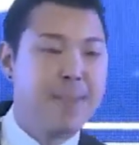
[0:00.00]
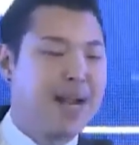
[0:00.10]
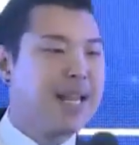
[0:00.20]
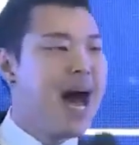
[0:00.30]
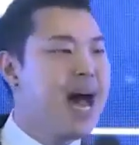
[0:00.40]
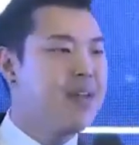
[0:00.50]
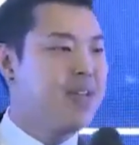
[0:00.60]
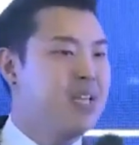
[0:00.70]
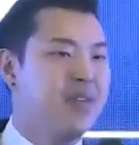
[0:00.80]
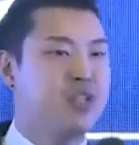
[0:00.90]
But a lot of
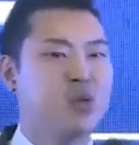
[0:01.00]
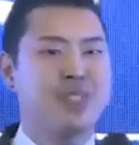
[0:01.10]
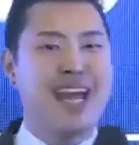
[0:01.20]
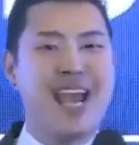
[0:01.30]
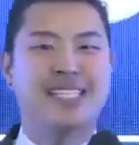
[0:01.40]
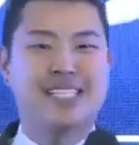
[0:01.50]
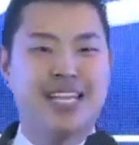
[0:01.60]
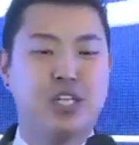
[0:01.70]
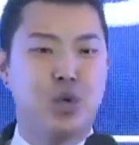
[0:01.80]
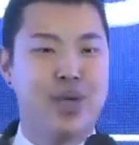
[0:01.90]
individuals that I
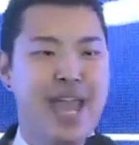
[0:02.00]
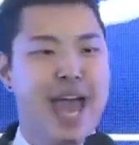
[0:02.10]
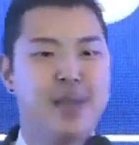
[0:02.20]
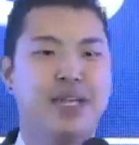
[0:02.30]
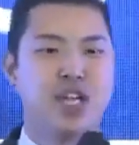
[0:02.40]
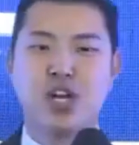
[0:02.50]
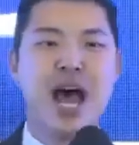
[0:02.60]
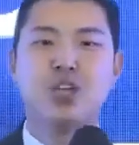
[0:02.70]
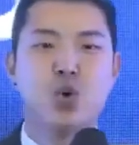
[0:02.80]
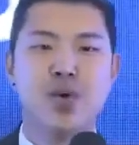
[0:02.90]
see doing Atomy, they're
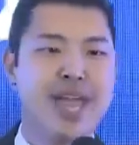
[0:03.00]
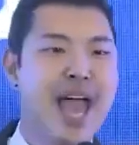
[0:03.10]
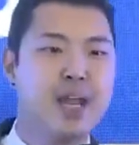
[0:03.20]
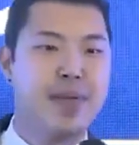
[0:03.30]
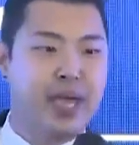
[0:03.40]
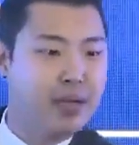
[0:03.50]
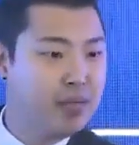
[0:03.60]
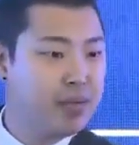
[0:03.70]
not doing Atomy.